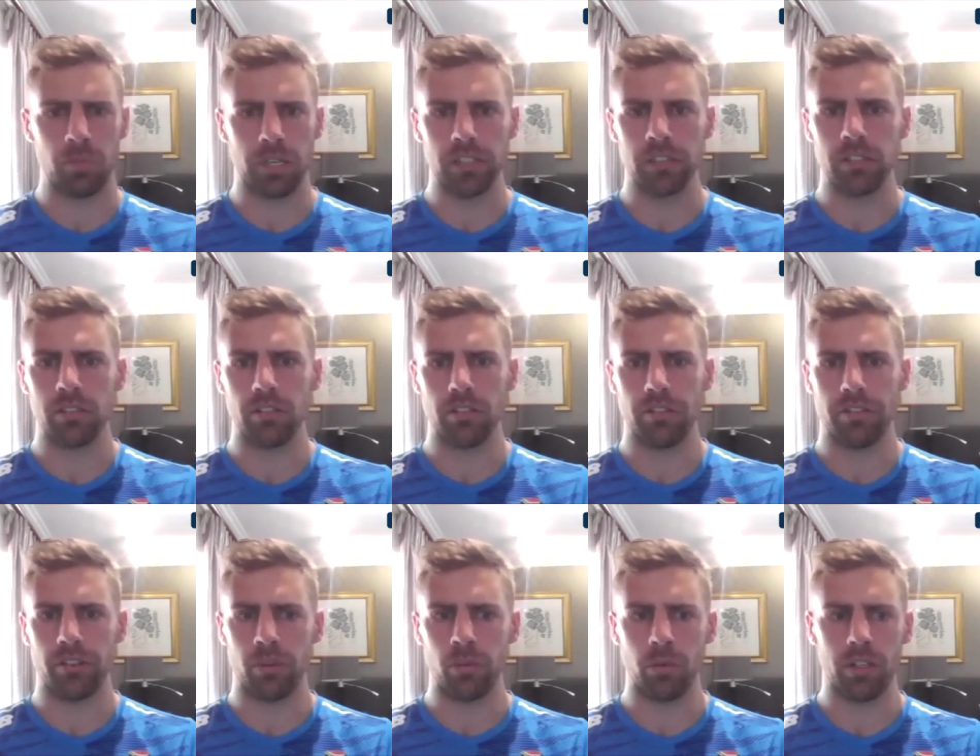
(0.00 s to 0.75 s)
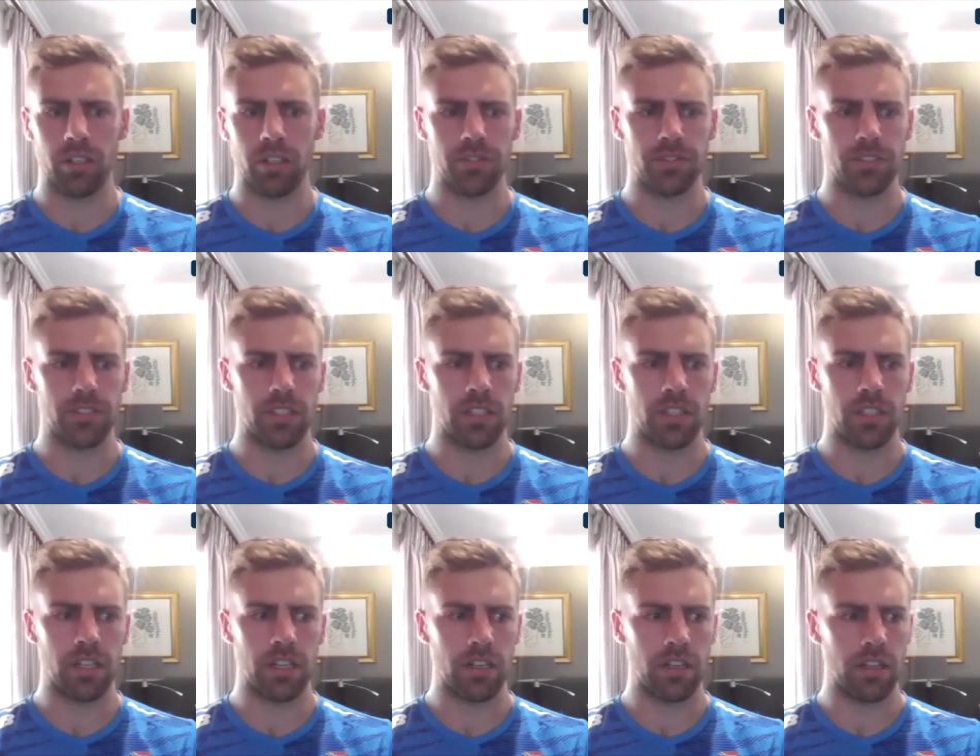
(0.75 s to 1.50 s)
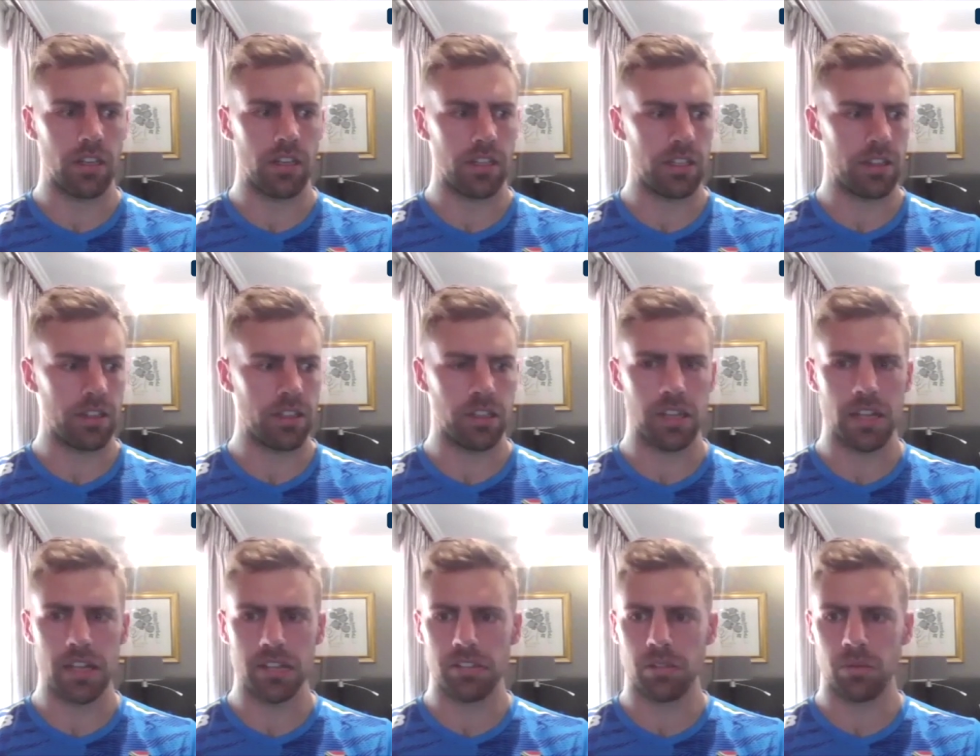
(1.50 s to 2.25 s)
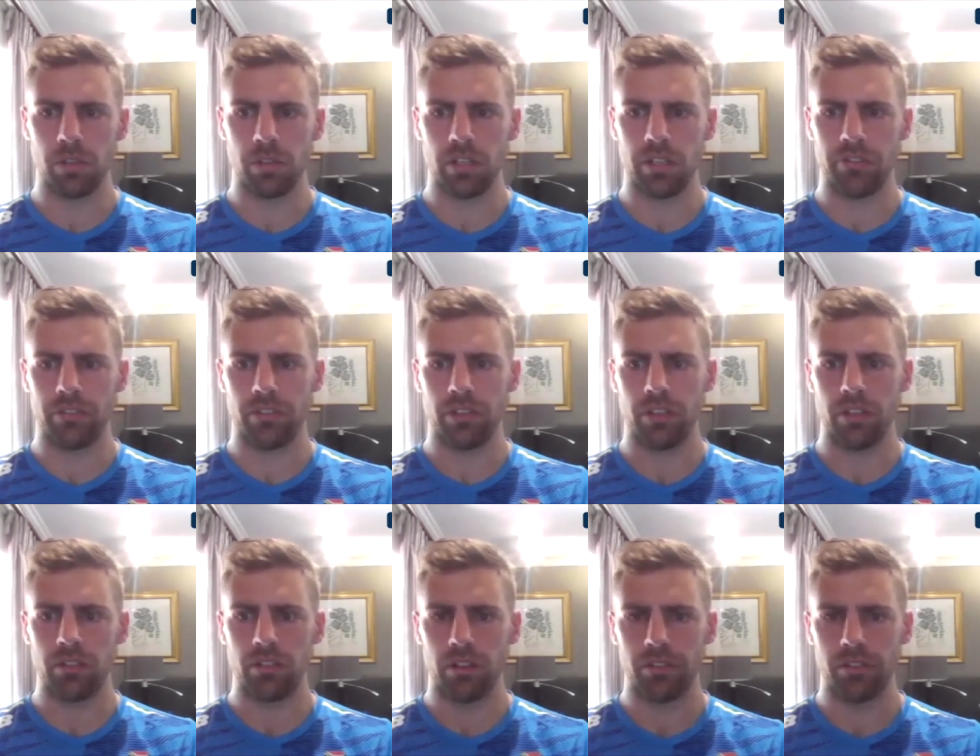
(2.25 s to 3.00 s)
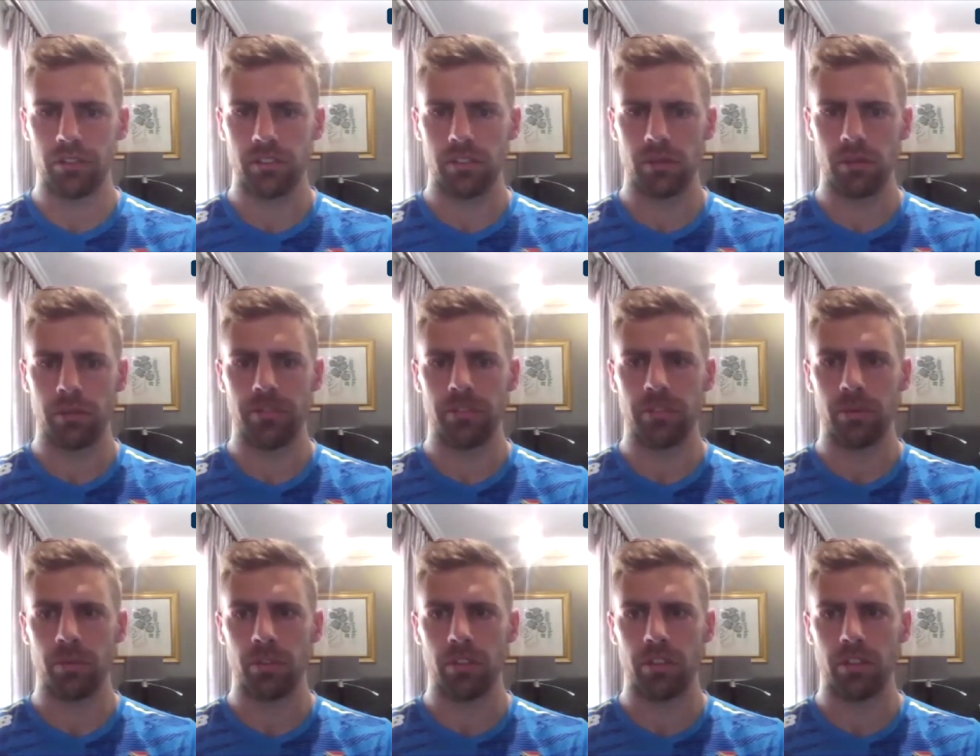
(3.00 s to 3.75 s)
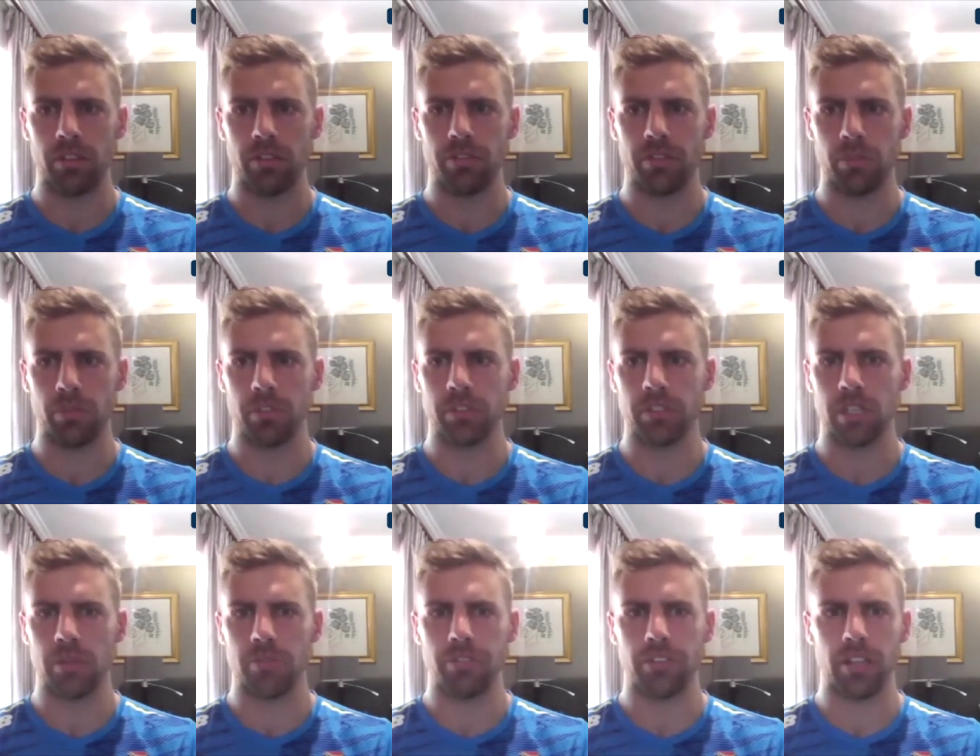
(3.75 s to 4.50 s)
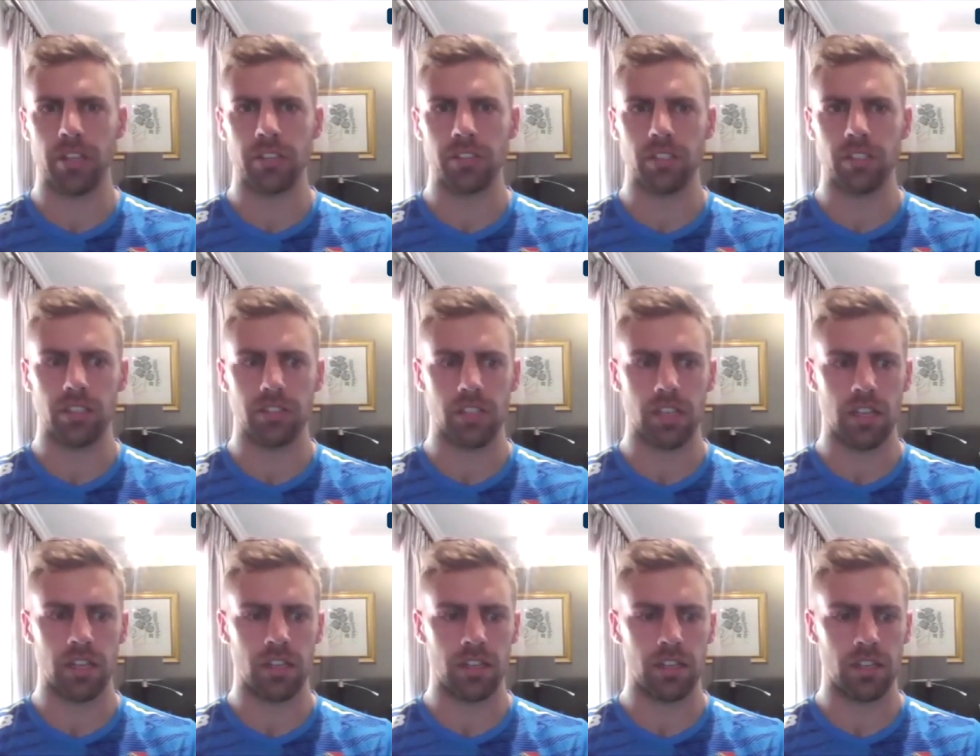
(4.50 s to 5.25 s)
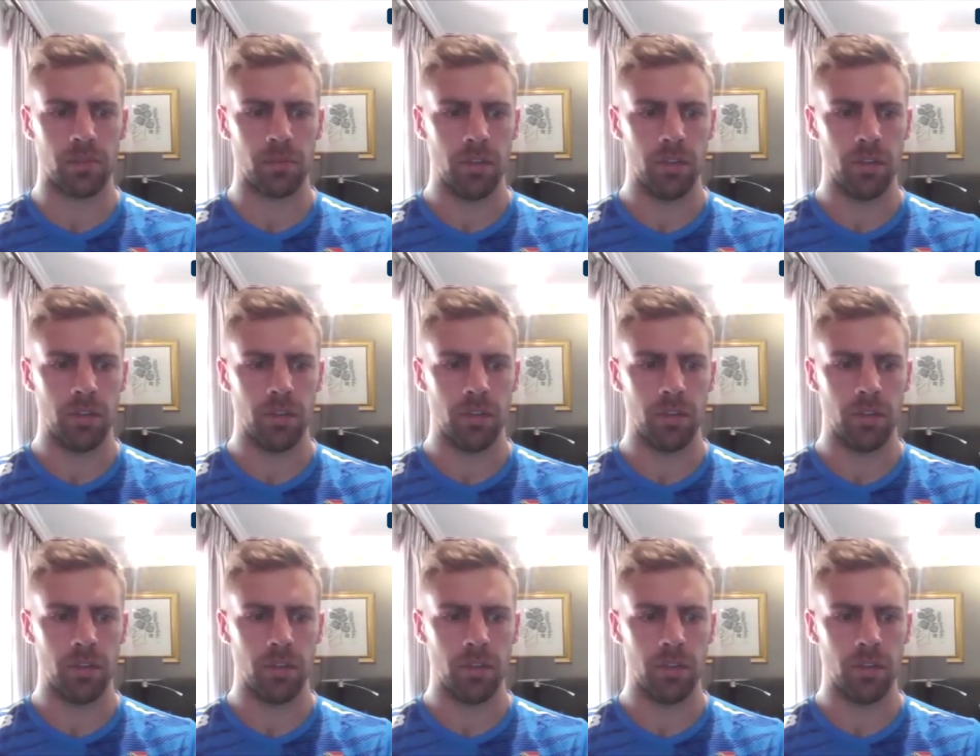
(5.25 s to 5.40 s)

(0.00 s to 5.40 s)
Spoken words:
But from what I've seen in the nets and what I've heard, obviously we're from the same franchise, and